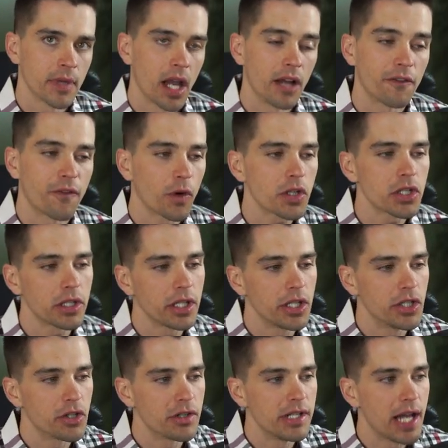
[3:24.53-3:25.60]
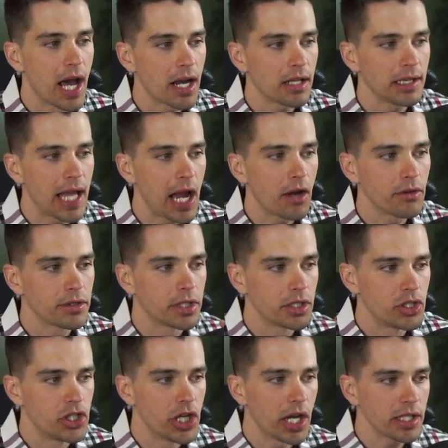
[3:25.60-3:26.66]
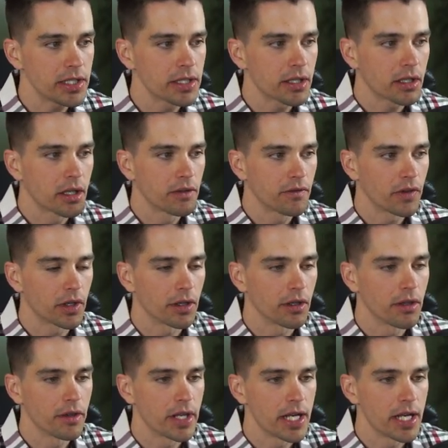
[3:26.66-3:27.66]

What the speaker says: Unfortunately, you're not allowed to just convert the